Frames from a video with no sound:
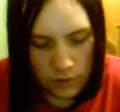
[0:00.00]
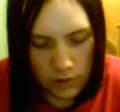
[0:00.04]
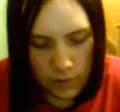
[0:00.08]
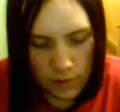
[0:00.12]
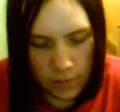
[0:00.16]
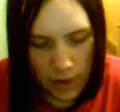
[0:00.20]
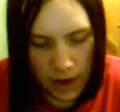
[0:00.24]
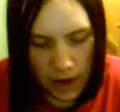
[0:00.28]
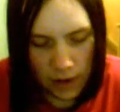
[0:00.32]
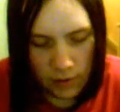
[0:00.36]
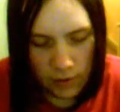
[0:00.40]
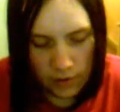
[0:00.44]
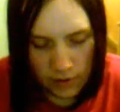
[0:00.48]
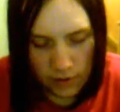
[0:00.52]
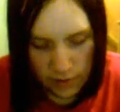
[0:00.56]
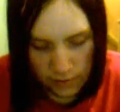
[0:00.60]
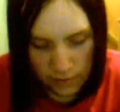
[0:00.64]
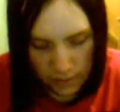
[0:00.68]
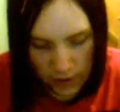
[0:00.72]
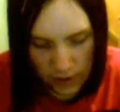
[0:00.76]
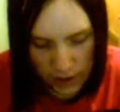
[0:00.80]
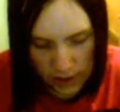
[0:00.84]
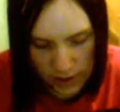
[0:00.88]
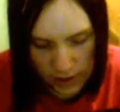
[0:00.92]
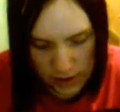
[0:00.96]
to power the
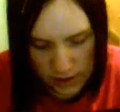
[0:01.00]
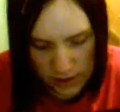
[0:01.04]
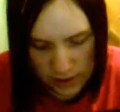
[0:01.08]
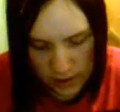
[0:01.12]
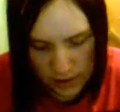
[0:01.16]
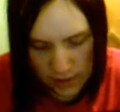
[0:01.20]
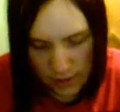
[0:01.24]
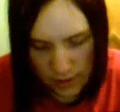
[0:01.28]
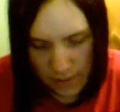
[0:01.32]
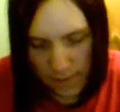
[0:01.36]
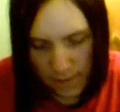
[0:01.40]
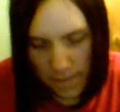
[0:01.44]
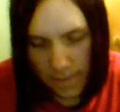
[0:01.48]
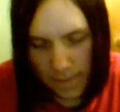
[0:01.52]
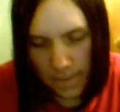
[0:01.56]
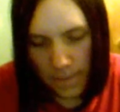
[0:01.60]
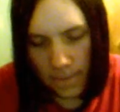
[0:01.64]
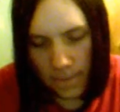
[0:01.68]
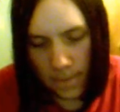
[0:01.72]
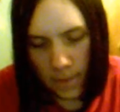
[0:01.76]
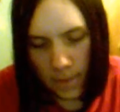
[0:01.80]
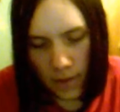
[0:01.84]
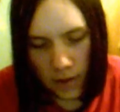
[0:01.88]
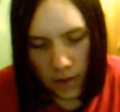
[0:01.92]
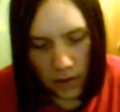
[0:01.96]
device.
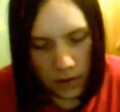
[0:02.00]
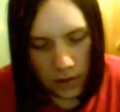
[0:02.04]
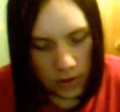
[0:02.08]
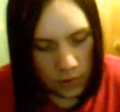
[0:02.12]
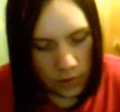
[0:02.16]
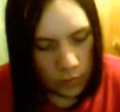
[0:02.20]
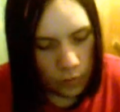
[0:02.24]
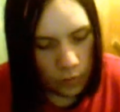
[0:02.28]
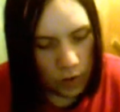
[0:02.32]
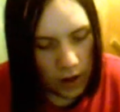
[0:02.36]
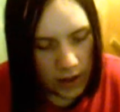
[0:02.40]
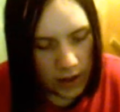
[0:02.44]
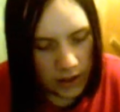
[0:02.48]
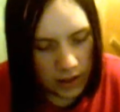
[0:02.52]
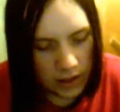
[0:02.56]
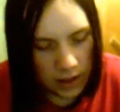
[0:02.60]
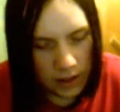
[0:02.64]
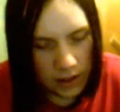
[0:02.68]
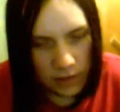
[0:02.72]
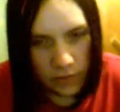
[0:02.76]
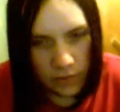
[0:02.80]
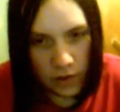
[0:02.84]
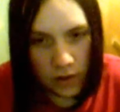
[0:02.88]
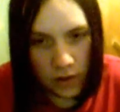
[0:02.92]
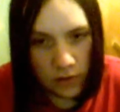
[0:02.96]
Why
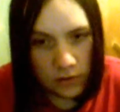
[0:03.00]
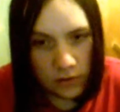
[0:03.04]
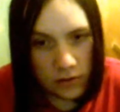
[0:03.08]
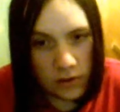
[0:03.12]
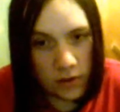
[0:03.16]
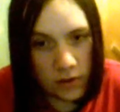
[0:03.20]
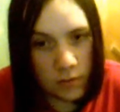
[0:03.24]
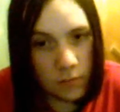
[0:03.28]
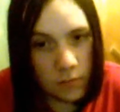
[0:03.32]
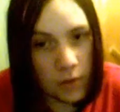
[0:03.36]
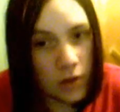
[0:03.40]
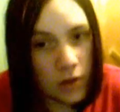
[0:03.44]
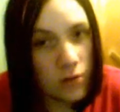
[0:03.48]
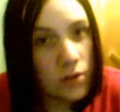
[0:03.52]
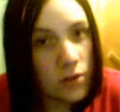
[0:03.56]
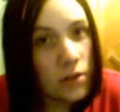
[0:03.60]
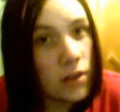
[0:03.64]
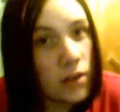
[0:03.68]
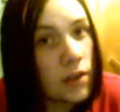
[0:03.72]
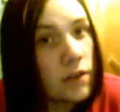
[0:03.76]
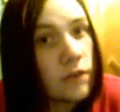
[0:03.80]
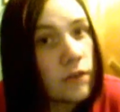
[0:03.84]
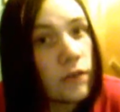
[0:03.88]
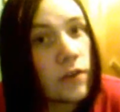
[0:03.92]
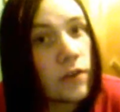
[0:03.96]
9 volts?
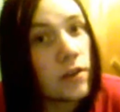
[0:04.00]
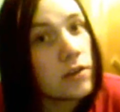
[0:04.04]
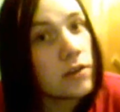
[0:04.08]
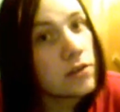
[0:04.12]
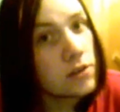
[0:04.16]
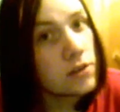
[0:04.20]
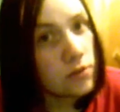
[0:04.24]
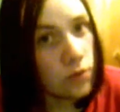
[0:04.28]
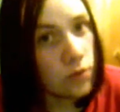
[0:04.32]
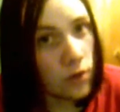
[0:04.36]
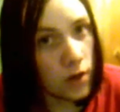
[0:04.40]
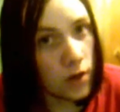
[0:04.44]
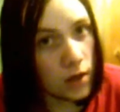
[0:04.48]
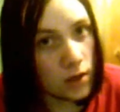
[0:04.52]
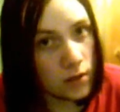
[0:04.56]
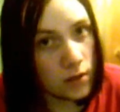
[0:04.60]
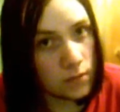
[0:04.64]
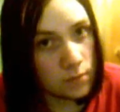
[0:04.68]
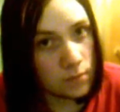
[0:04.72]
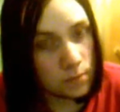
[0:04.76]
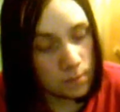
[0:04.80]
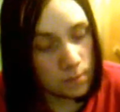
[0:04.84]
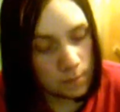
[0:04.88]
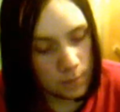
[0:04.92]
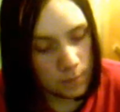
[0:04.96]
Mostly for the screen.
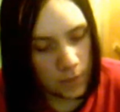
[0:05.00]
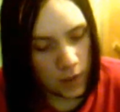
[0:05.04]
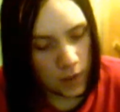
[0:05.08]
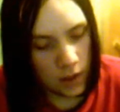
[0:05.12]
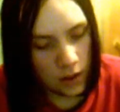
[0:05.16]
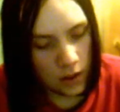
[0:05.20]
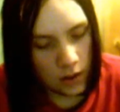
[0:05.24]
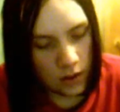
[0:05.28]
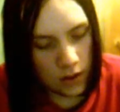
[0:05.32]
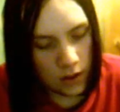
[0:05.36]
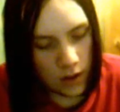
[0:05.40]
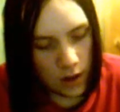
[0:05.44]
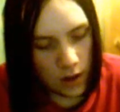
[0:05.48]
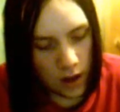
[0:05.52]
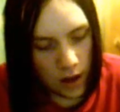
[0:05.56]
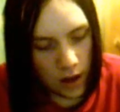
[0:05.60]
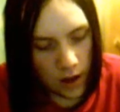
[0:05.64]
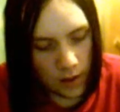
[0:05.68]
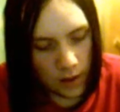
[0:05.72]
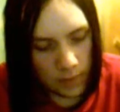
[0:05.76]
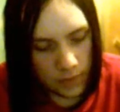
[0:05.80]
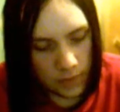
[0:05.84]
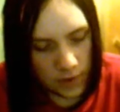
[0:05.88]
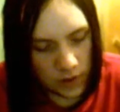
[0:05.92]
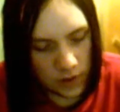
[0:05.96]

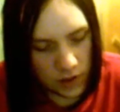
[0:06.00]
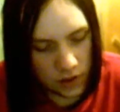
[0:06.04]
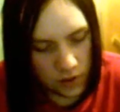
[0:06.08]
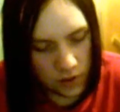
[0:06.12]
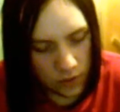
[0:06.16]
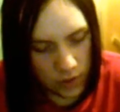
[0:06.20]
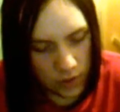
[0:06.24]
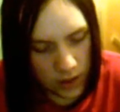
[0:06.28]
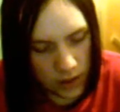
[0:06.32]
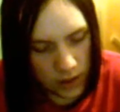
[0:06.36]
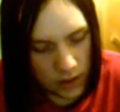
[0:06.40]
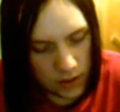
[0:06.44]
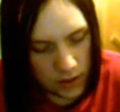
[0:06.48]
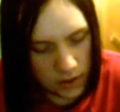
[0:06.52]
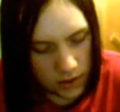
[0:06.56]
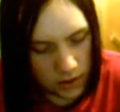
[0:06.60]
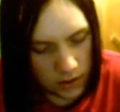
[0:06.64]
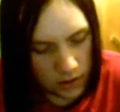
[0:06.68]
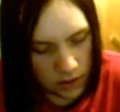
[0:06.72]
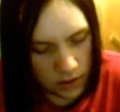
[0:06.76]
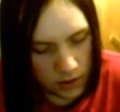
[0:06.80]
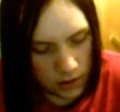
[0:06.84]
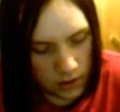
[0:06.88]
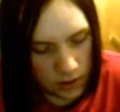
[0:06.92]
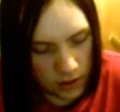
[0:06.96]
The screen
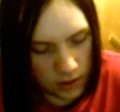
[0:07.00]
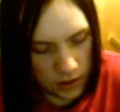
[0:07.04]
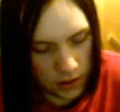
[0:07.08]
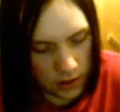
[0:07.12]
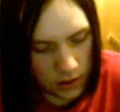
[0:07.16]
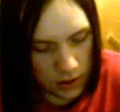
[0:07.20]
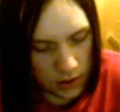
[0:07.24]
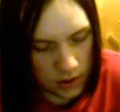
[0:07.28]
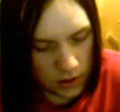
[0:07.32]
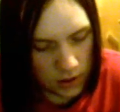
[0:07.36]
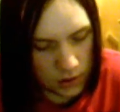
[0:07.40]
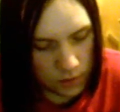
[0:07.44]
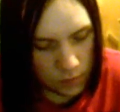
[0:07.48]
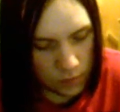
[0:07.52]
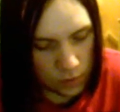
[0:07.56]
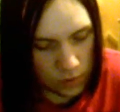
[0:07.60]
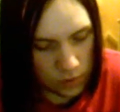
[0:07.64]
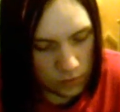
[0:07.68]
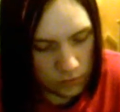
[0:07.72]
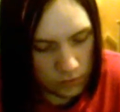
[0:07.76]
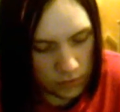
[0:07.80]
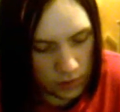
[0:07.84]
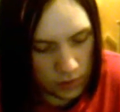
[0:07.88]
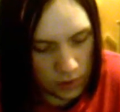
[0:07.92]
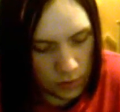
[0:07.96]
is
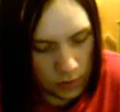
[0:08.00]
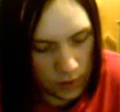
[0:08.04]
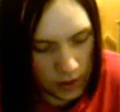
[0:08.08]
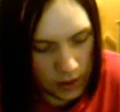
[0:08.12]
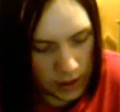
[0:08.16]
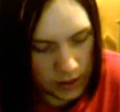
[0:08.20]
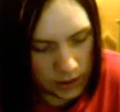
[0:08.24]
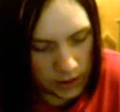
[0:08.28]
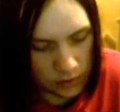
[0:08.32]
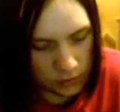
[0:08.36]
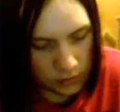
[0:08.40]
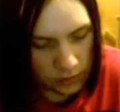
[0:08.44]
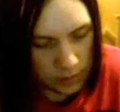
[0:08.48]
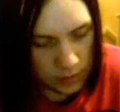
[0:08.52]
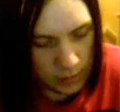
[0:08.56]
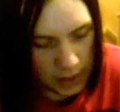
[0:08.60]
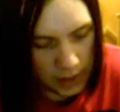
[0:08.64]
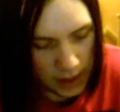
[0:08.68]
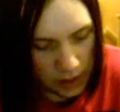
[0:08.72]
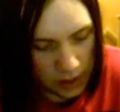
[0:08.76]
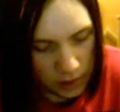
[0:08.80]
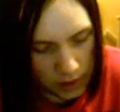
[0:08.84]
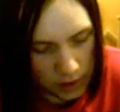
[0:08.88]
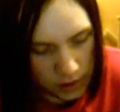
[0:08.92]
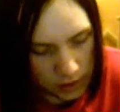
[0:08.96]
what requires all the
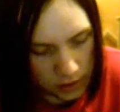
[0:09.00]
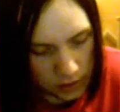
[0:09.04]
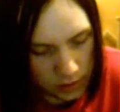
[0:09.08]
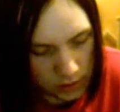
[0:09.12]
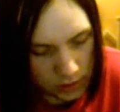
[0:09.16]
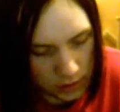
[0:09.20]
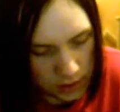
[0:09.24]
power,